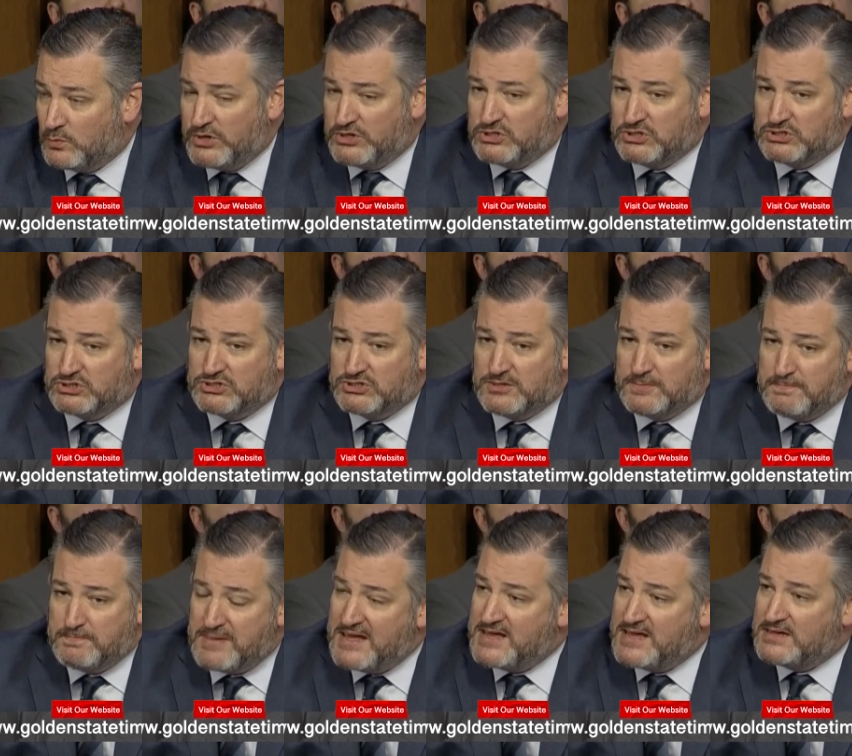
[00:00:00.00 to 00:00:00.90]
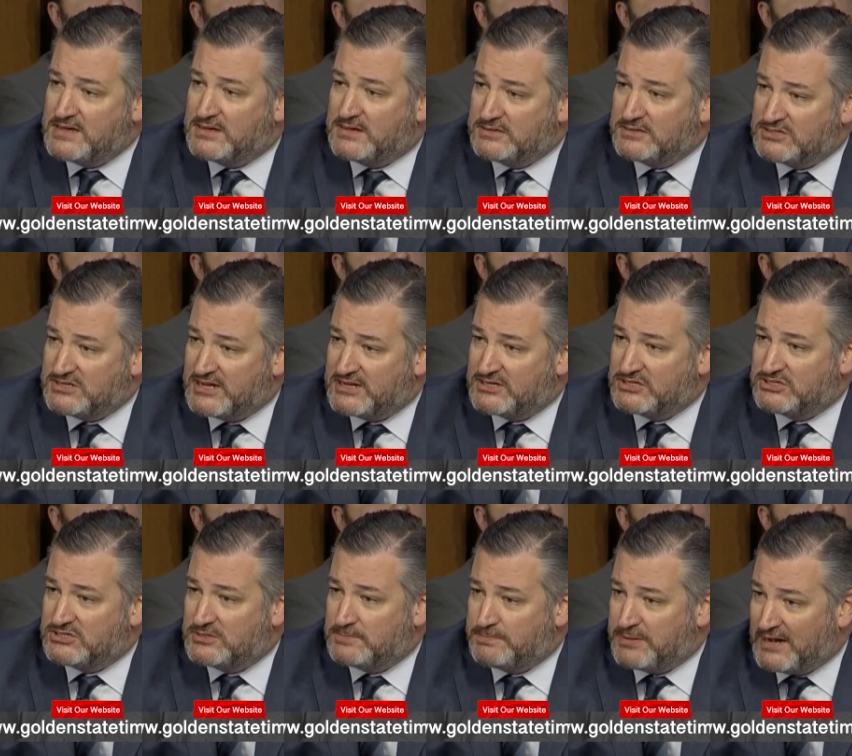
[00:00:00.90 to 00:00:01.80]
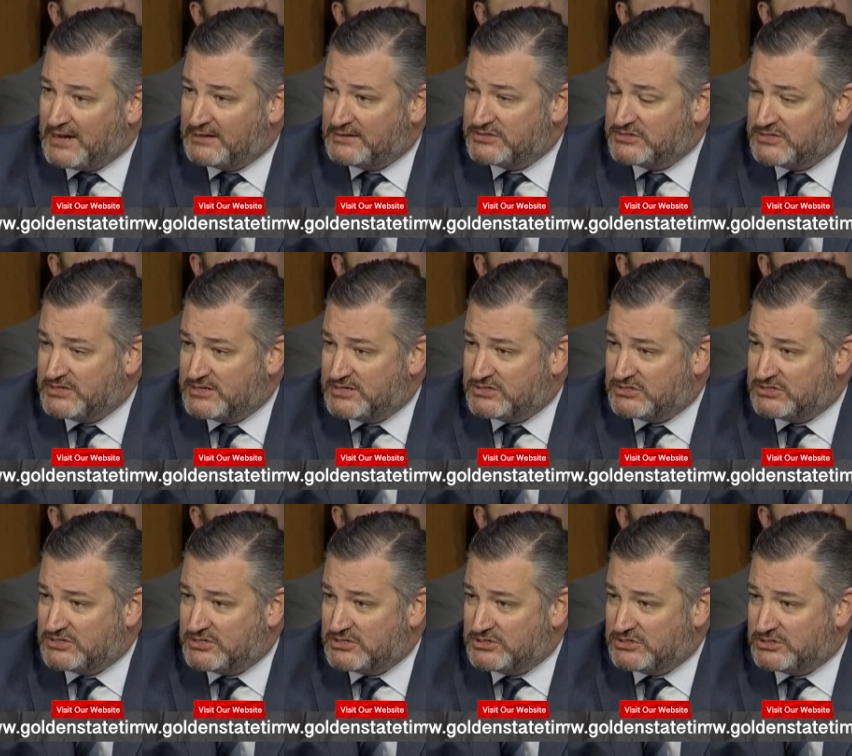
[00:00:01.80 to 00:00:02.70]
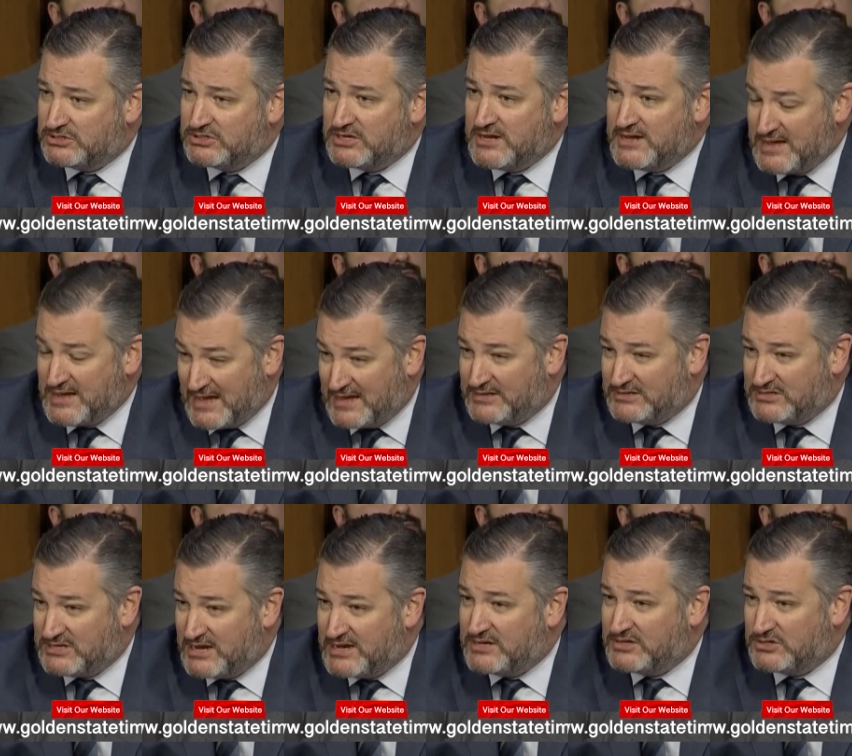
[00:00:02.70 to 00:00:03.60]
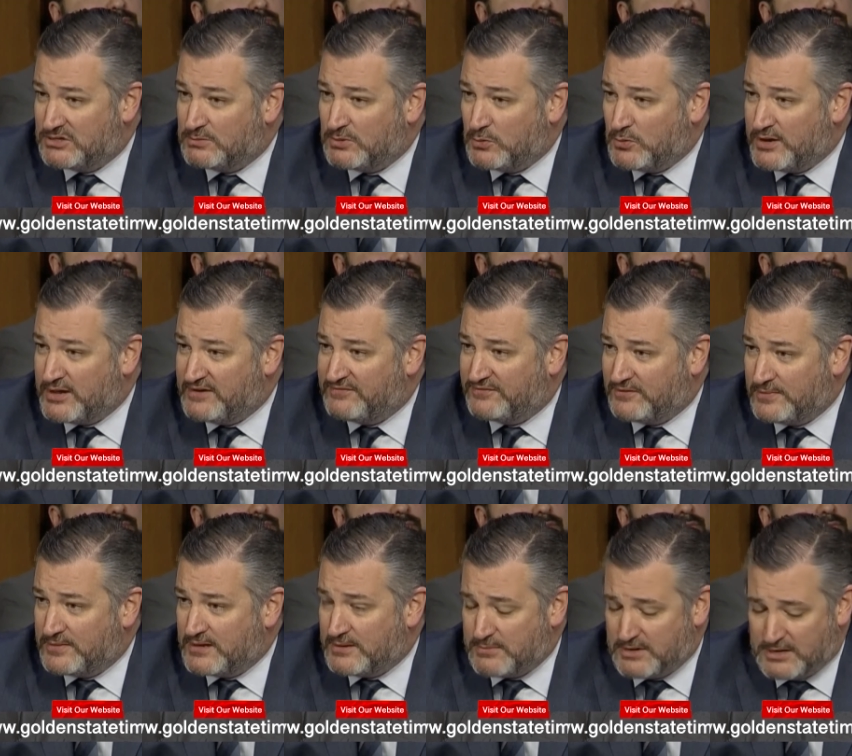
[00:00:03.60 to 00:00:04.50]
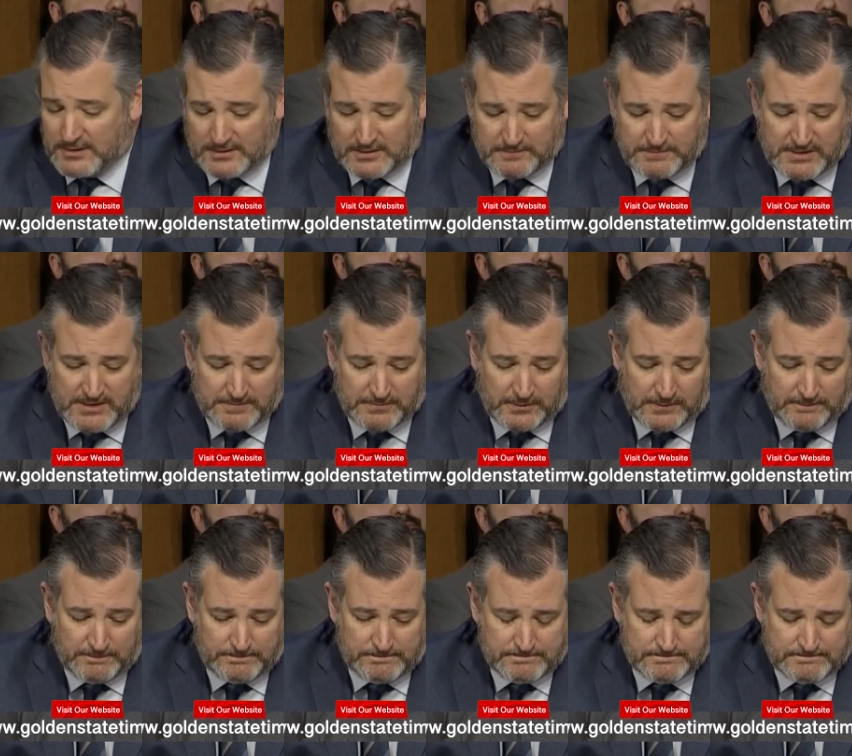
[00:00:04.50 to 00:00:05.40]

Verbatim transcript: which is to make contested policy decisions and take them away from the American people.